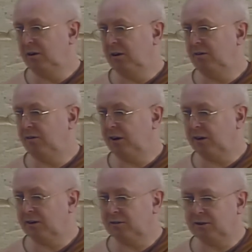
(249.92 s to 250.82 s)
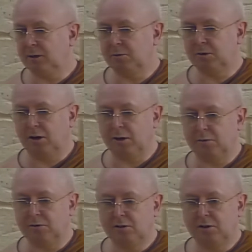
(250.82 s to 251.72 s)
In fact, that
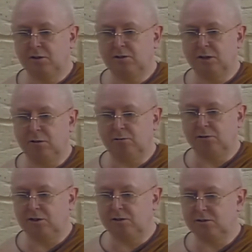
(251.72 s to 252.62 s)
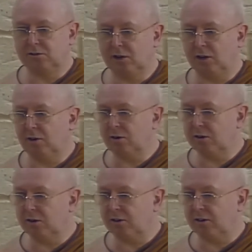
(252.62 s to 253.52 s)
sometimes some traditions say, look
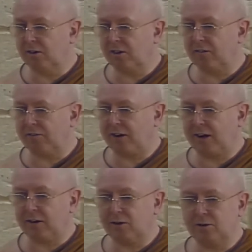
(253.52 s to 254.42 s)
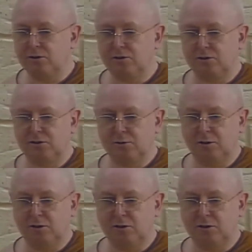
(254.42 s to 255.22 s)
at the fat cushions which